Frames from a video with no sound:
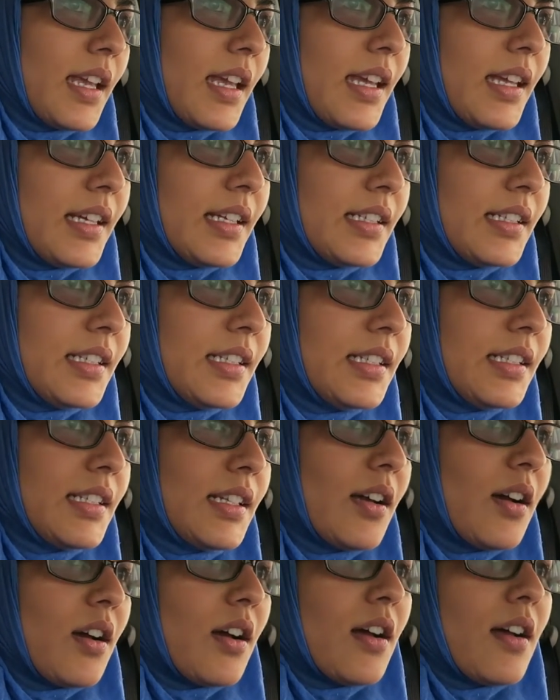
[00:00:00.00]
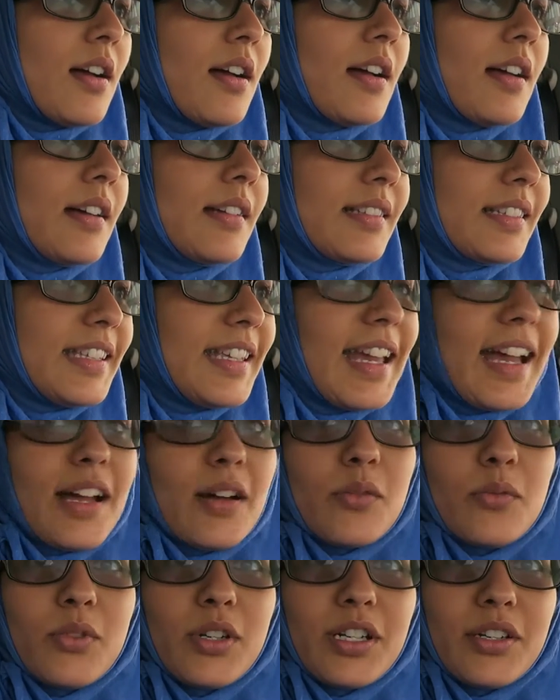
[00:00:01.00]
And
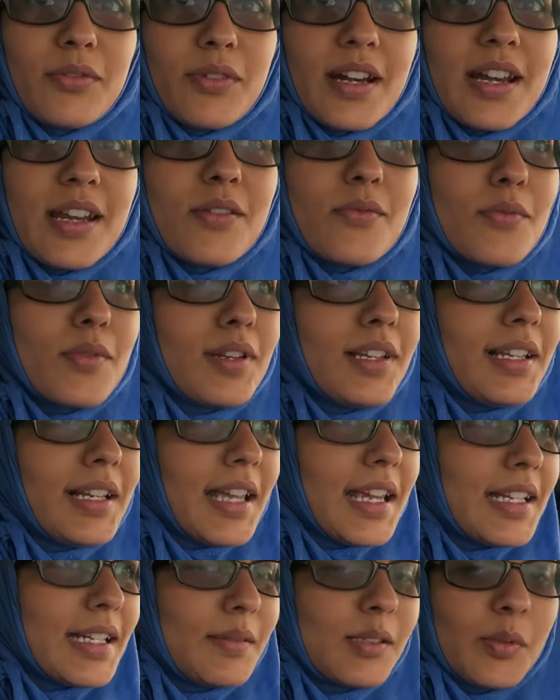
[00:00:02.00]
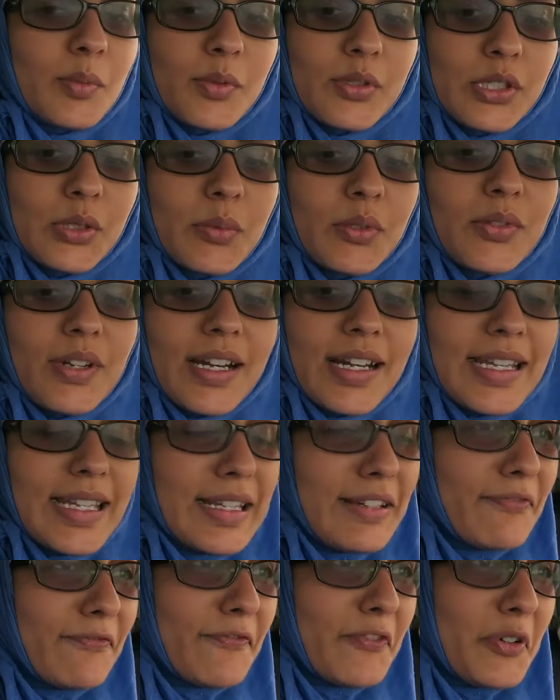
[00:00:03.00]
yeah, we're running really late. I'm supposed to be
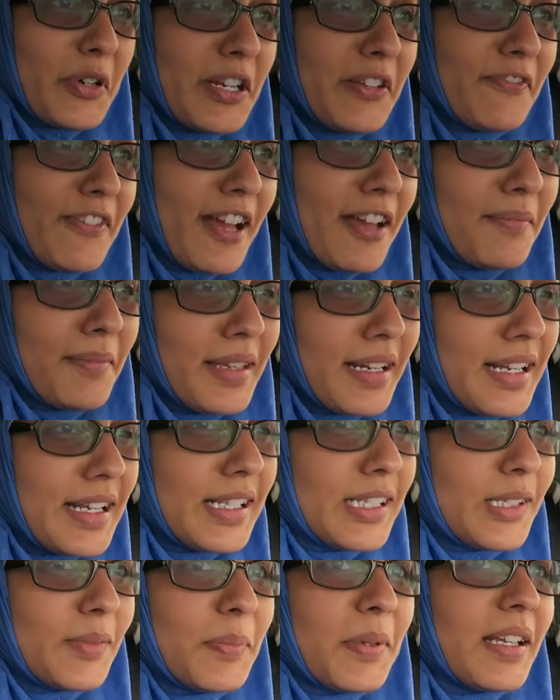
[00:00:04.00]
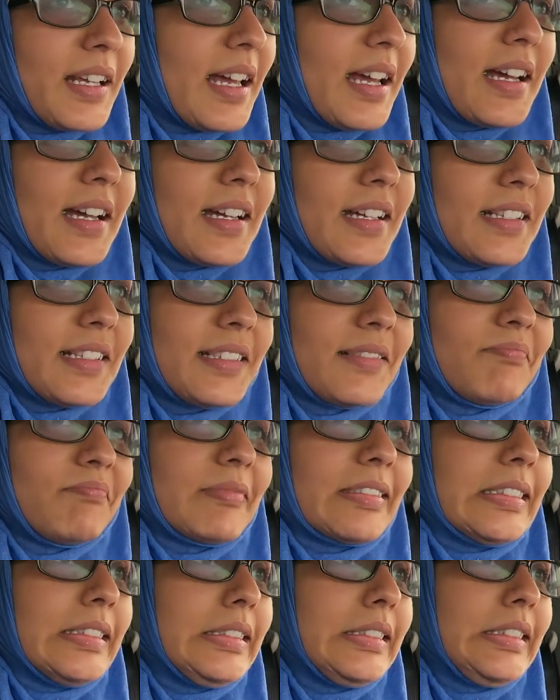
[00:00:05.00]
ready in 45 minutes, but uh,
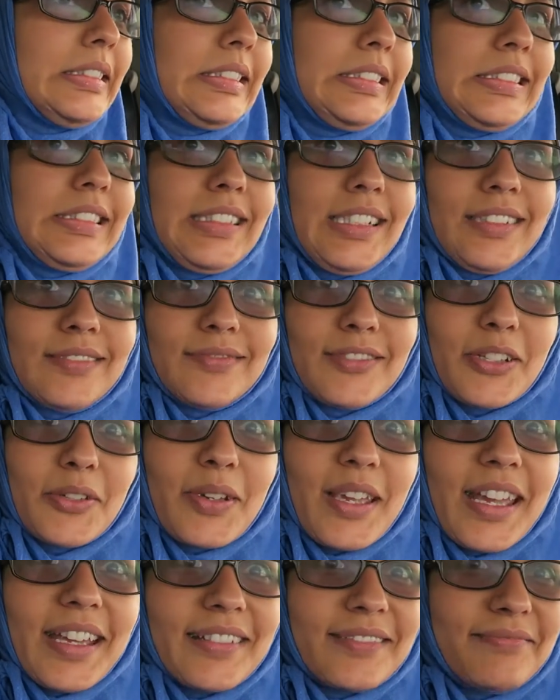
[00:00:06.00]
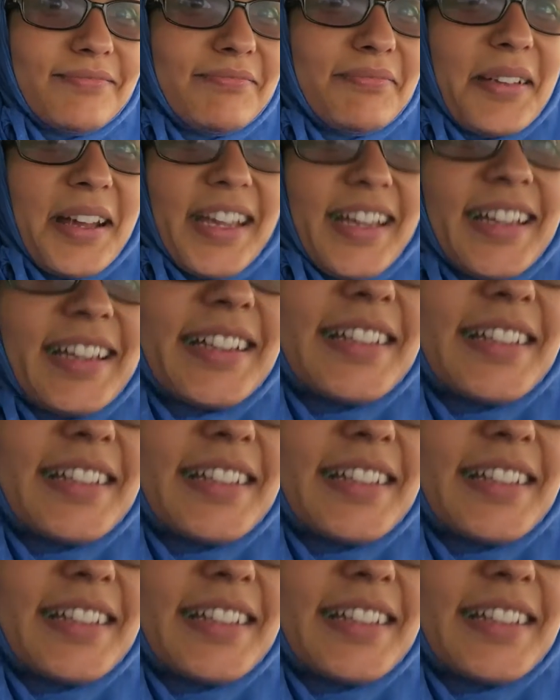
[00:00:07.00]
okay,